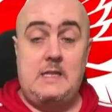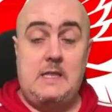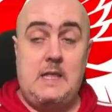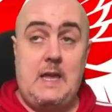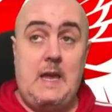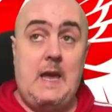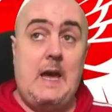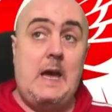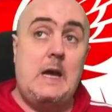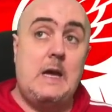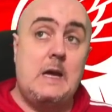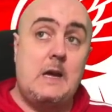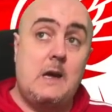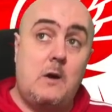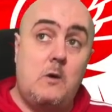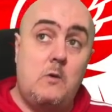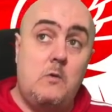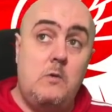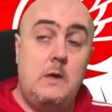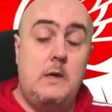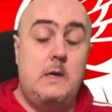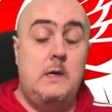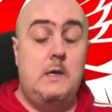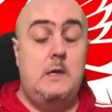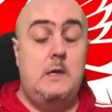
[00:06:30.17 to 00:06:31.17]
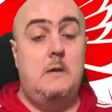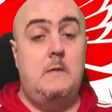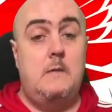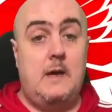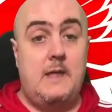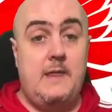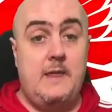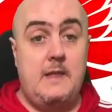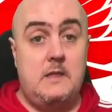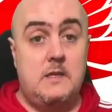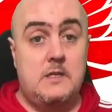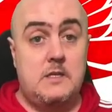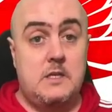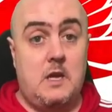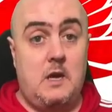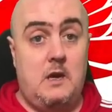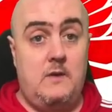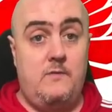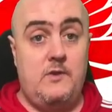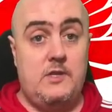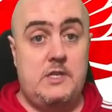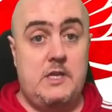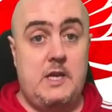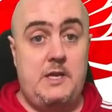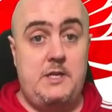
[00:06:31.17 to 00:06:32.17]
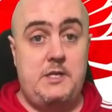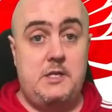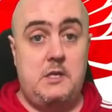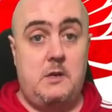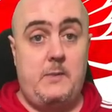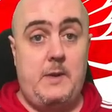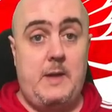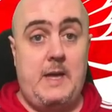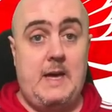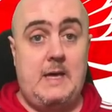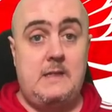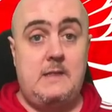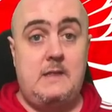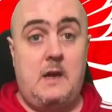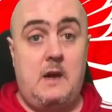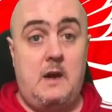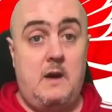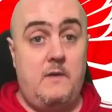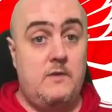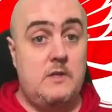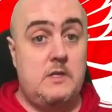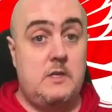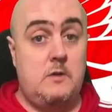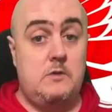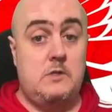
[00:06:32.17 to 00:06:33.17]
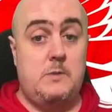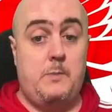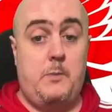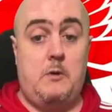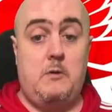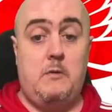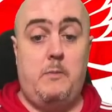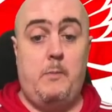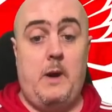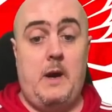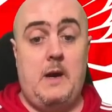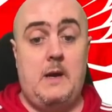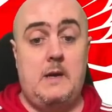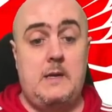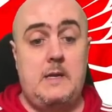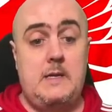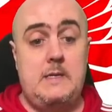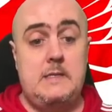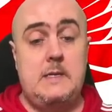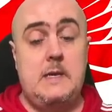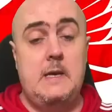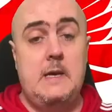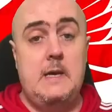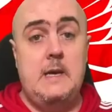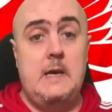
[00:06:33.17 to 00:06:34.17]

Thiago, I think there's a conversation to be had there if it suits both parties.